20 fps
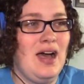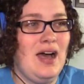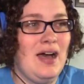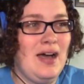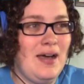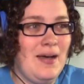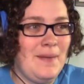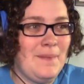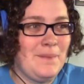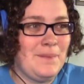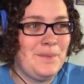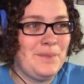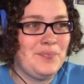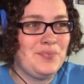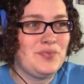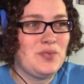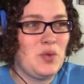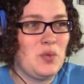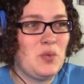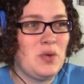
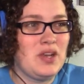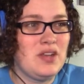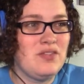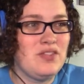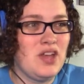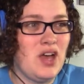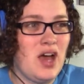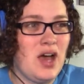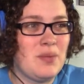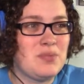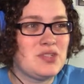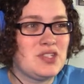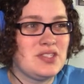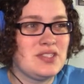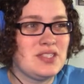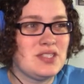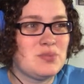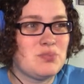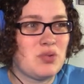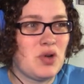One of the
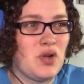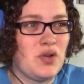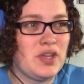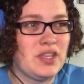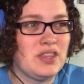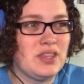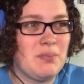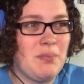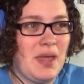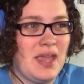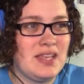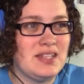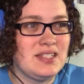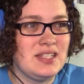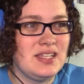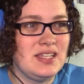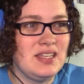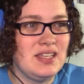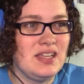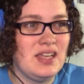options is broken, the
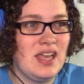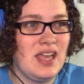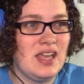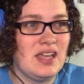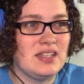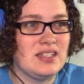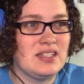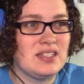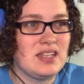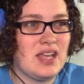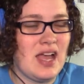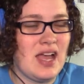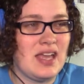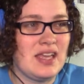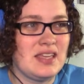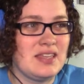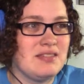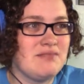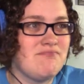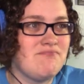painting, and
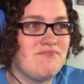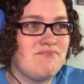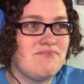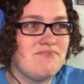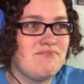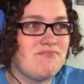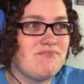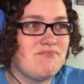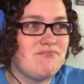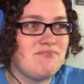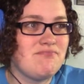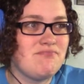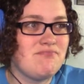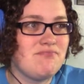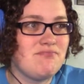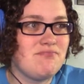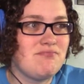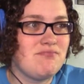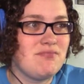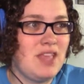I
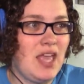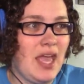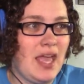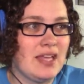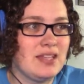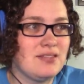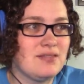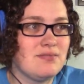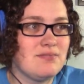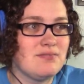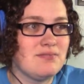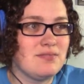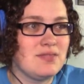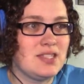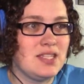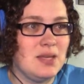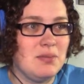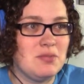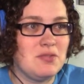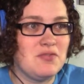can't
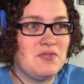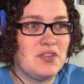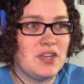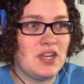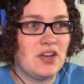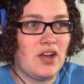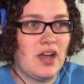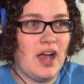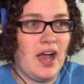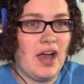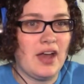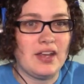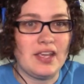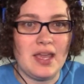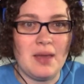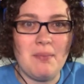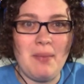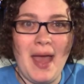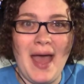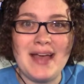seem to figure out how to
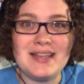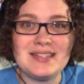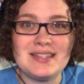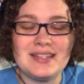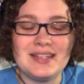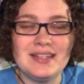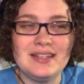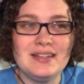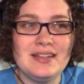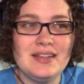get past it.